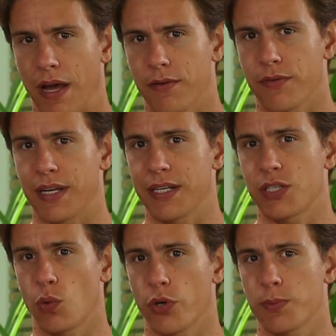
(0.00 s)
rather than a
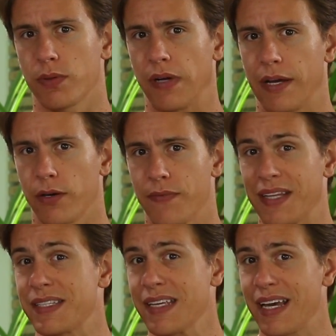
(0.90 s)
storage provider.
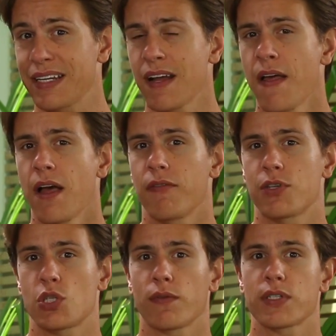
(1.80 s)
That said, the
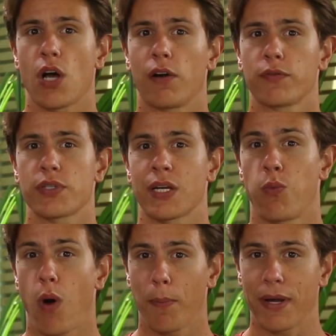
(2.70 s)
service offers a
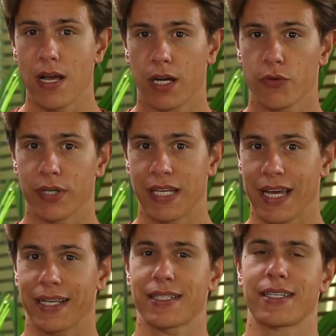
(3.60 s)
whopping one hundred
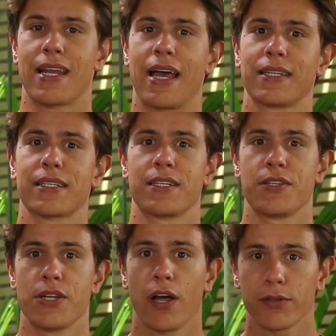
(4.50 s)
gigs and adds
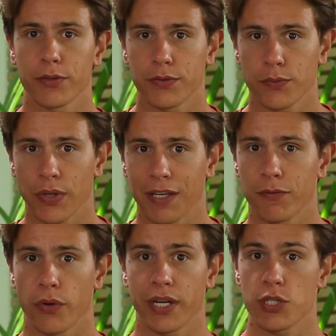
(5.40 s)
another three
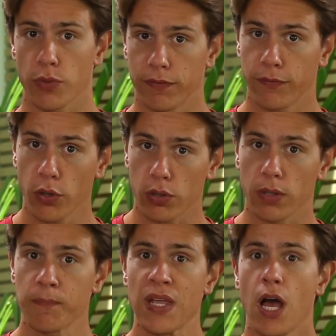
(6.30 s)
for each
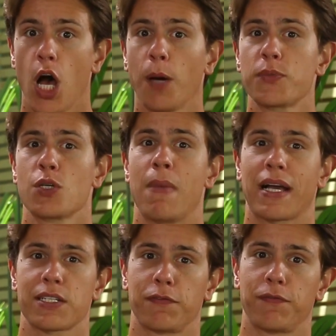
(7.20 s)
referral, up to a
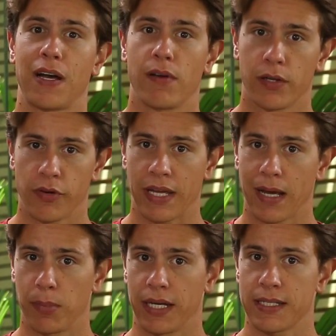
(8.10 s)
max of five hundred
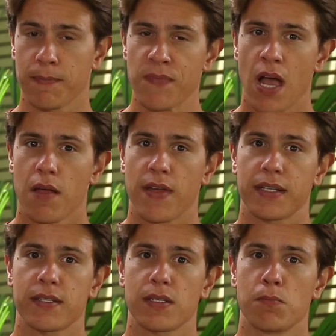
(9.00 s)
gigabytes.
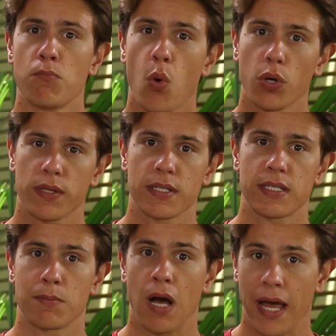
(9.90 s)
That's more than
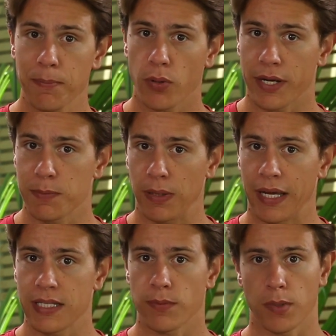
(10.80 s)
some high-priced
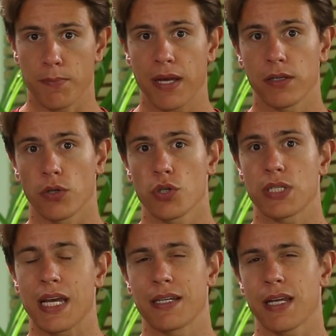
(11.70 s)
plans from
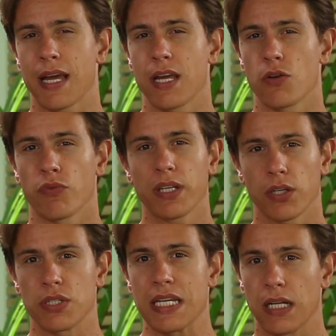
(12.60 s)
competitors and a really
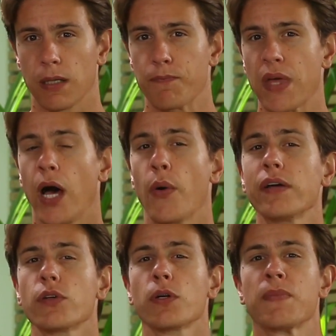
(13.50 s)
good deal.
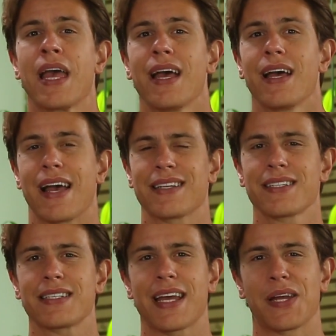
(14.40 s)
However, as
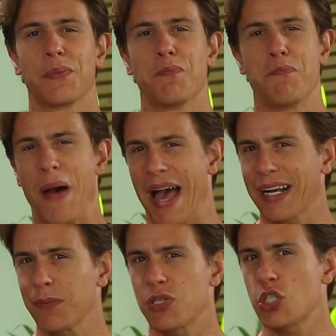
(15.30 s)
it's a
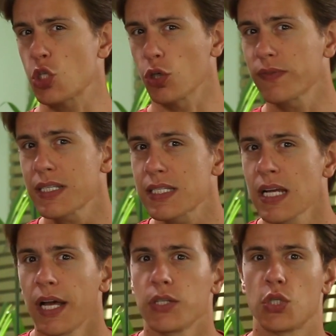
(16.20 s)
backup service,
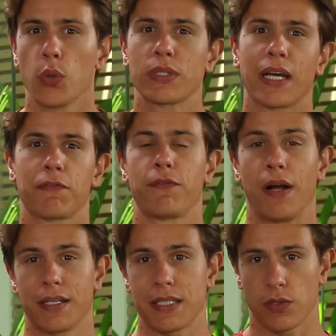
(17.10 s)
you don't get
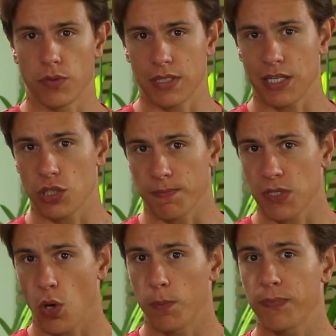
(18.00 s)
file synchronization,
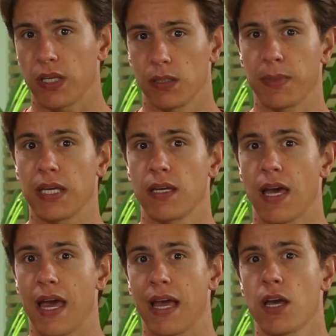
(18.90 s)
so it'll be
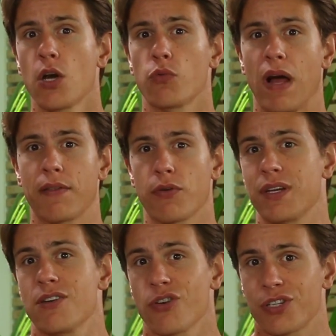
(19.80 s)
a rather
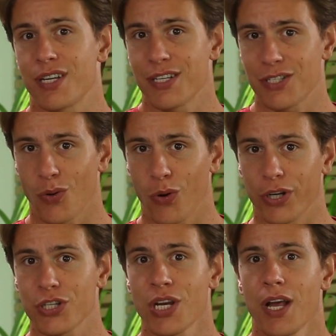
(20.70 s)
inert
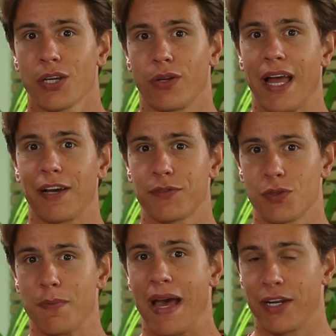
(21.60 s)
storage you'll have to
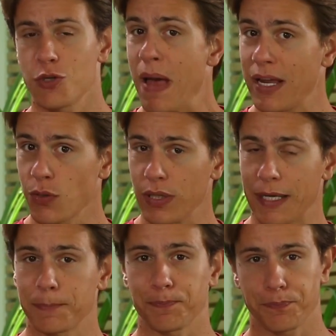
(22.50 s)
manage manually.